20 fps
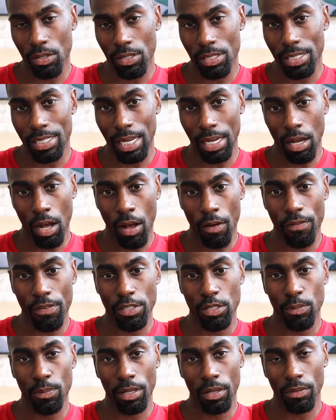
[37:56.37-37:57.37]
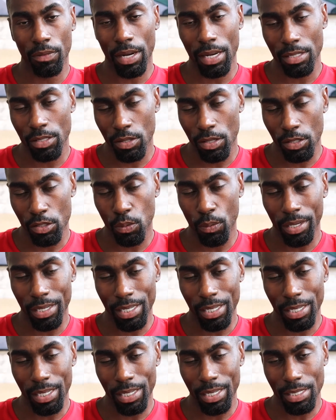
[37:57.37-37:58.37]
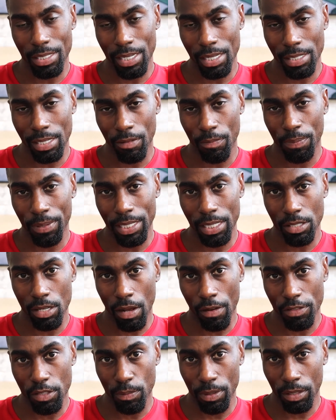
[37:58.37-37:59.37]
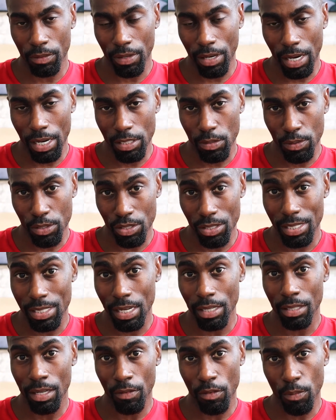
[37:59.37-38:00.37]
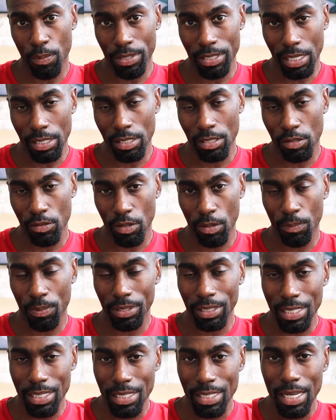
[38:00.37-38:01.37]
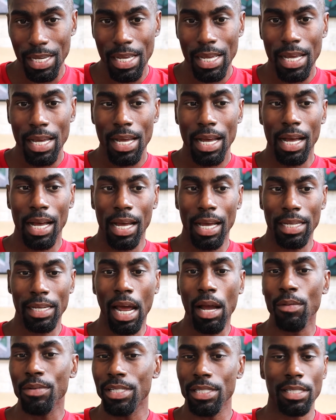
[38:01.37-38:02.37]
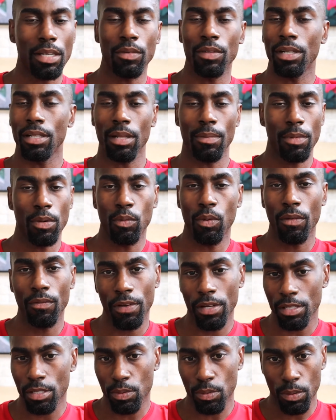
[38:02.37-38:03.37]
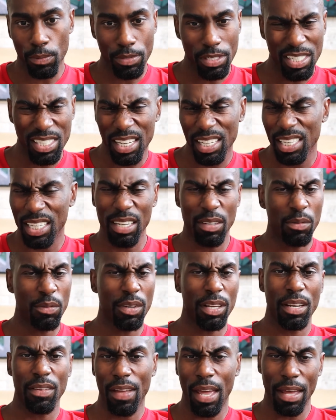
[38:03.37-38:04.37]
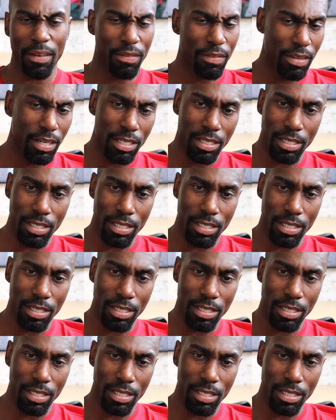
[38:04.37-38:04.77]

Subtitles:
state officer bill of rights. There are 20 states that have police officer bill of rights, which are state-level protections for the police. And I would just get rid of them in one fell swoop, just like get rid of every